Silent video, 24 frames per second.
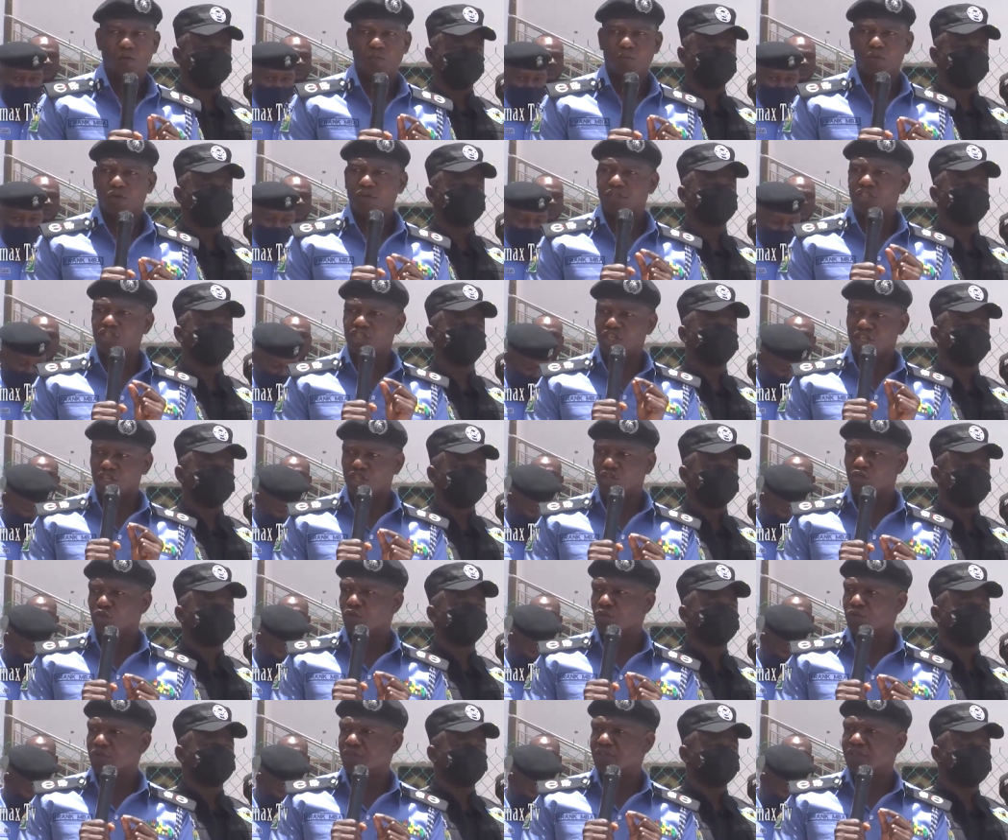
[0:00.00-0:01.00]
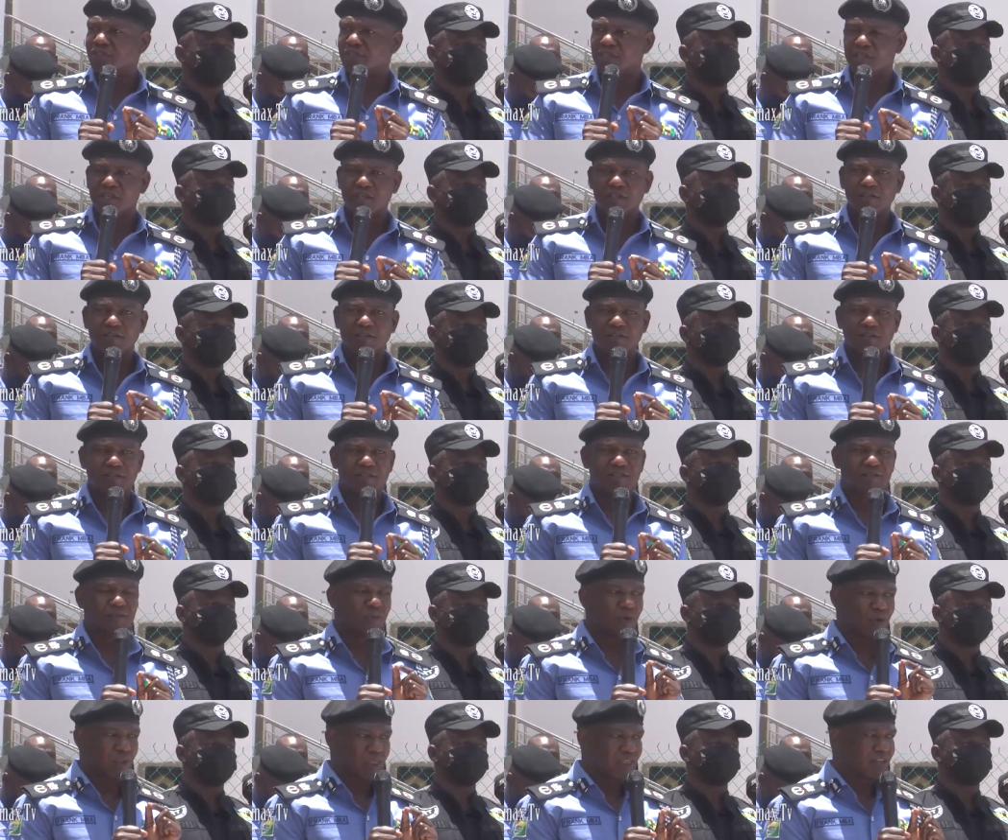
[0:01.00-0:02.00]
but Jethro
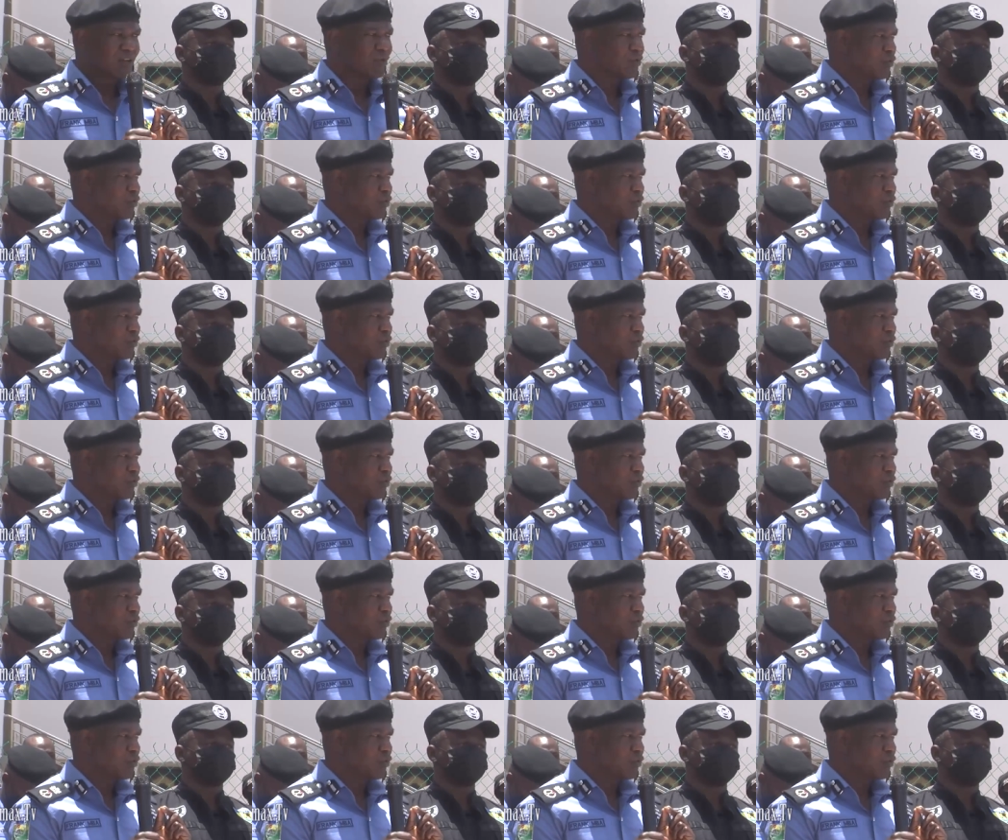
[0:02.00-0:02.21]
sees nothing